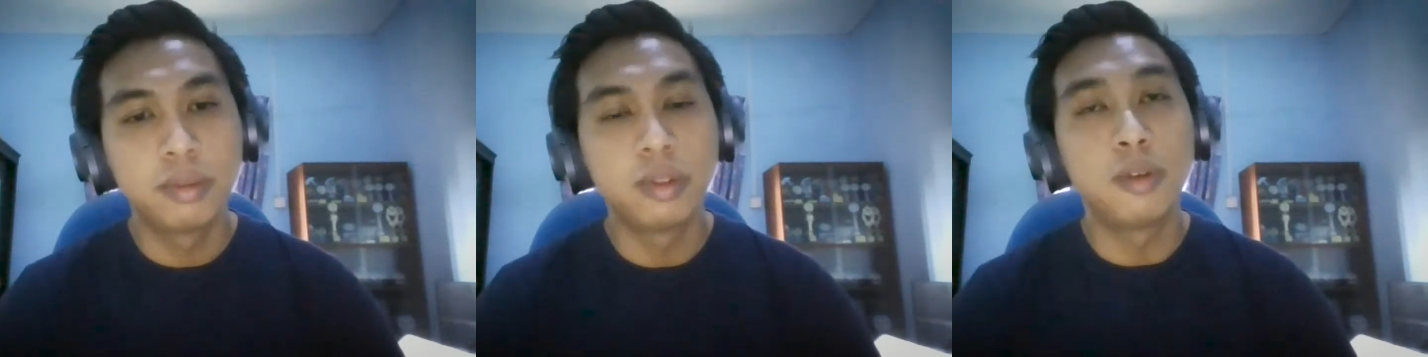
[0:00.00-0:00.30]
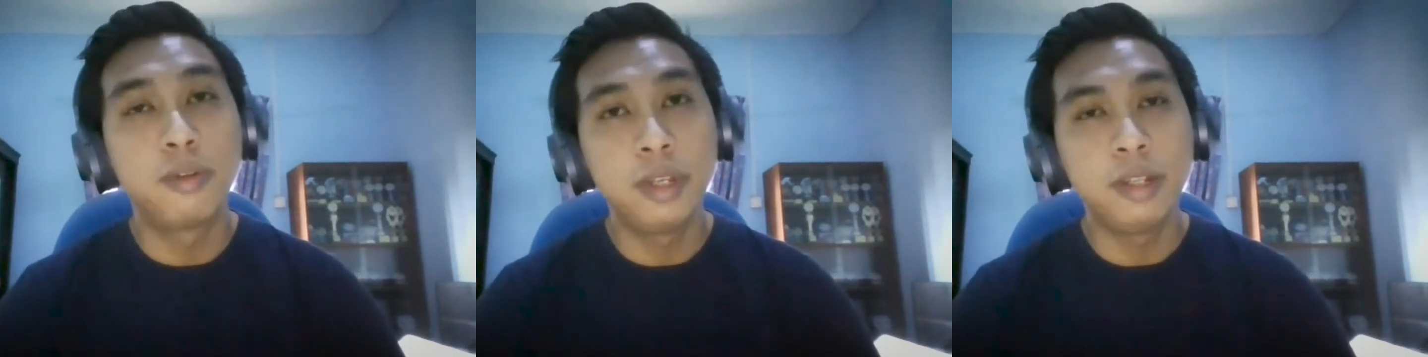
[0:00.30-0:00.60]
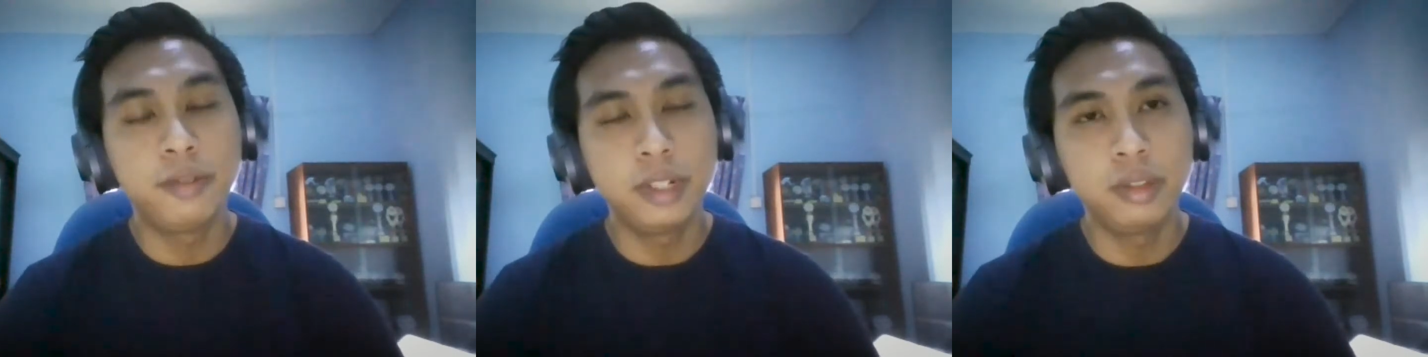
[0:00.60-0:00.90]
so
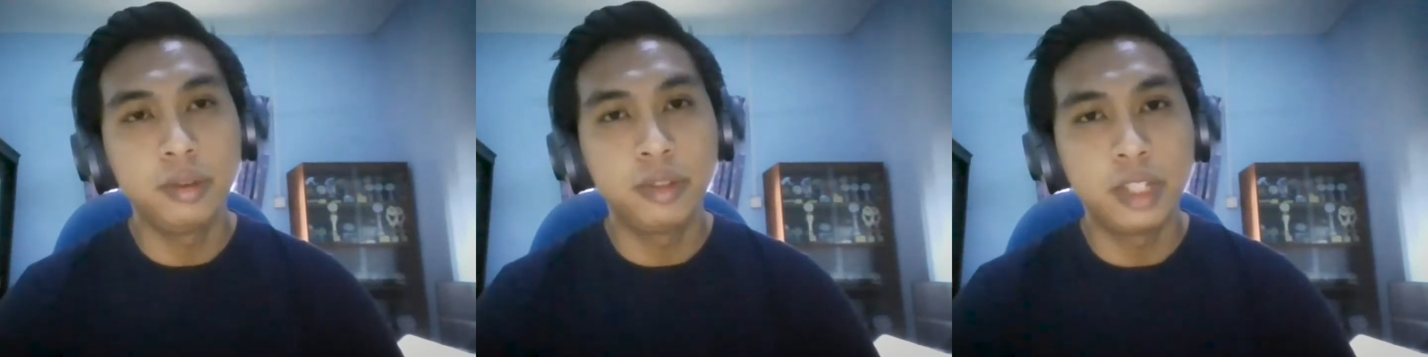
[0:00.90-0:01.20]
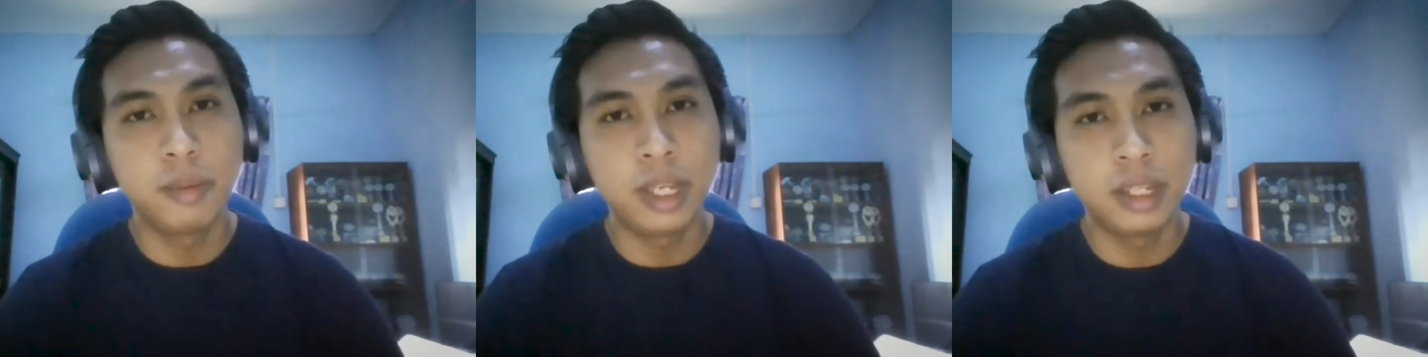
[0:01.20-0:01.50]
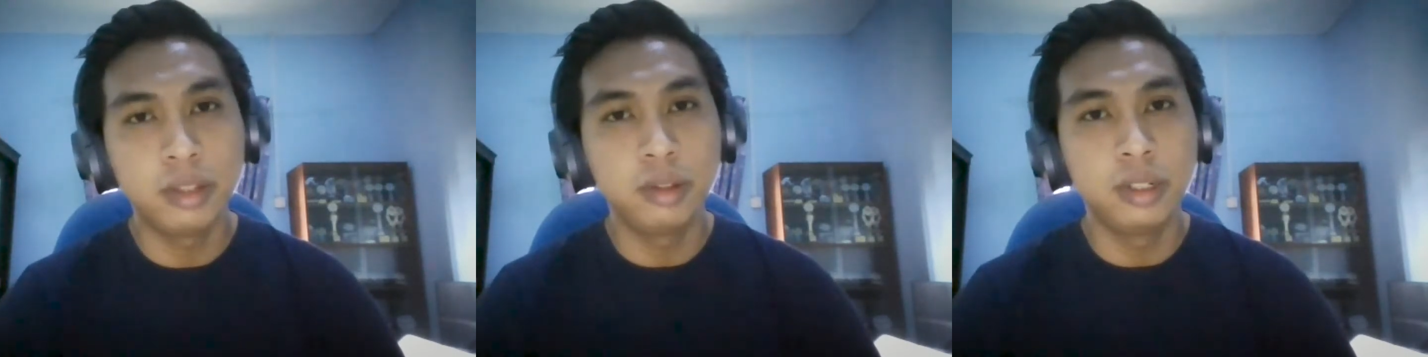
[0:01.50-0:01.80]
feel free to skip
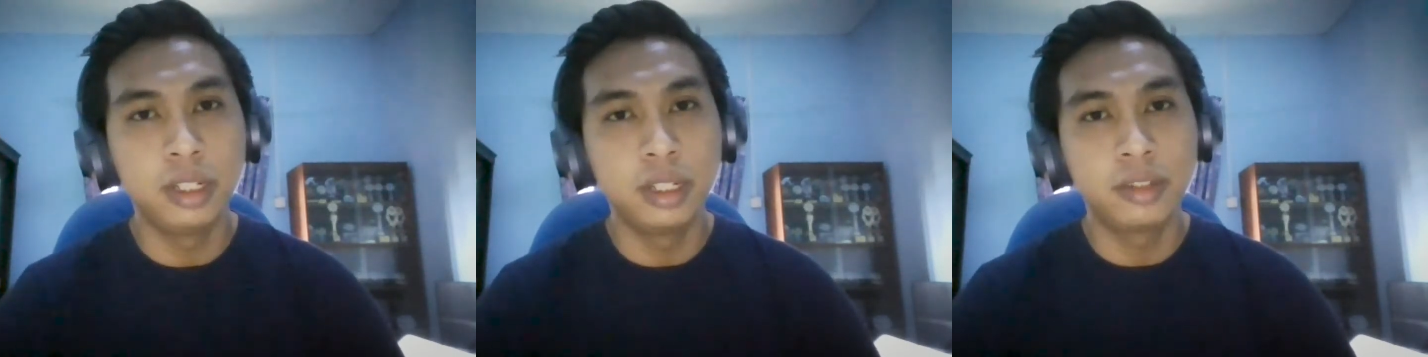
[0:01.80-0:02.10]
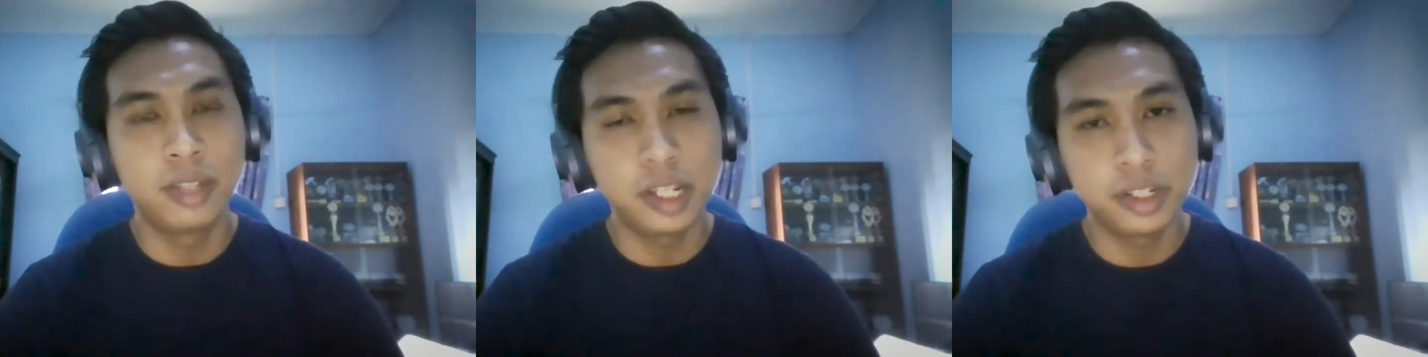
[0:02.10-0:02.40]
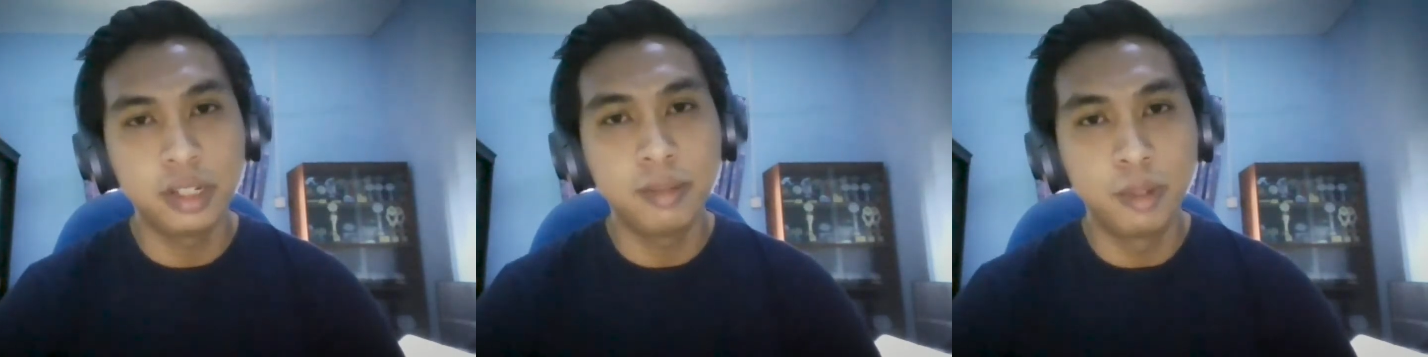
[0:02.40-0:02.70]
ahead to the
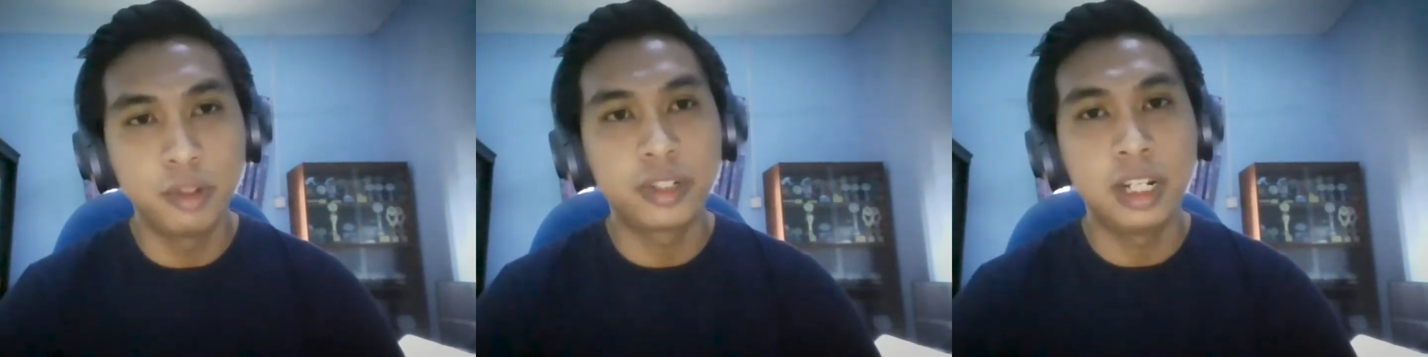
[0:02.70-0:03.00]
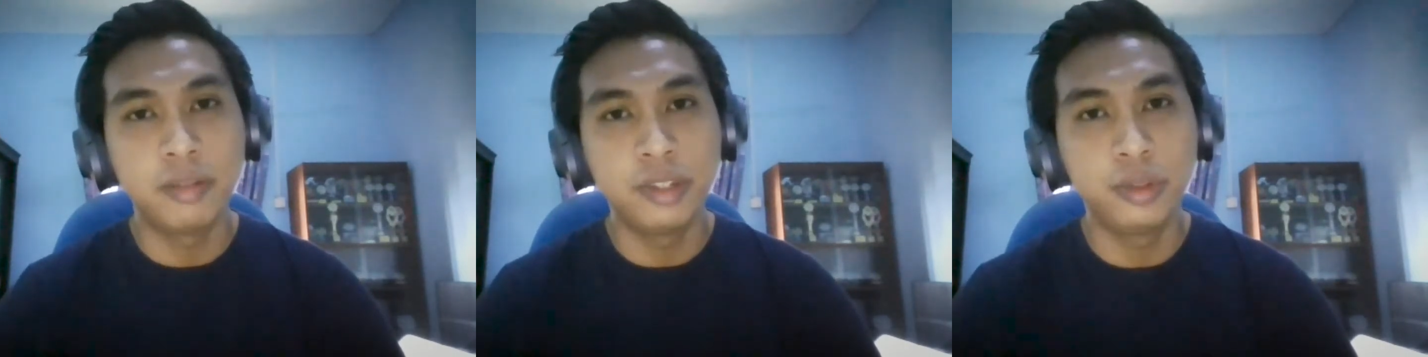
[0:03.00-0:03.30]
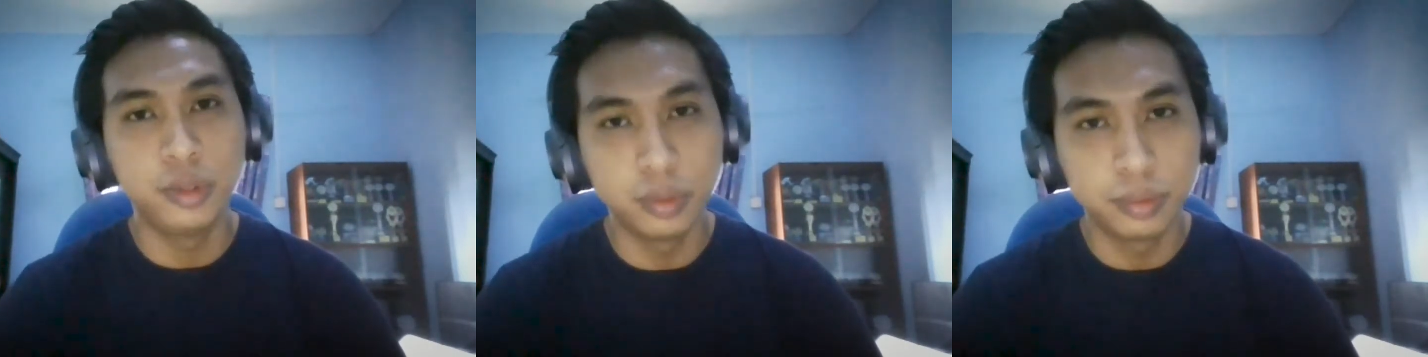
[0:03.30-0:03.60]
section most
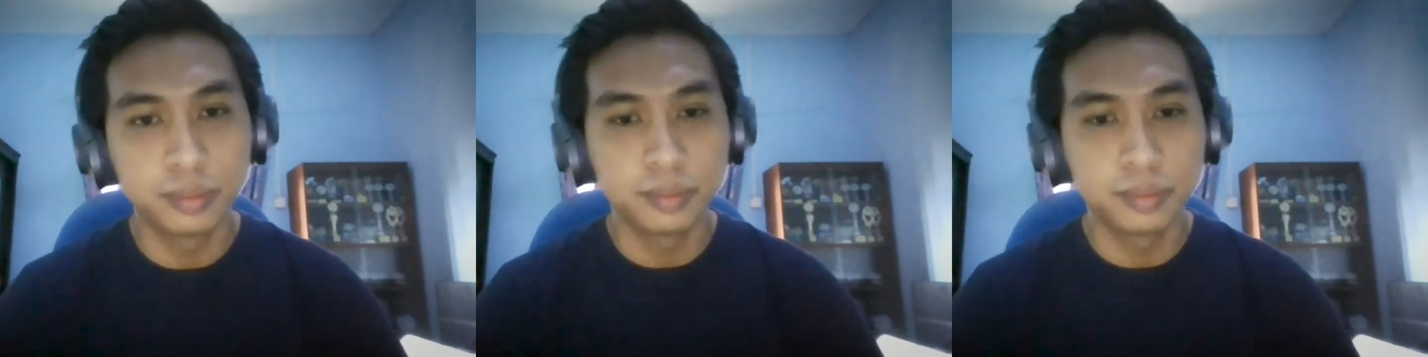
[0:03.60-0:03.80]
relevant to you.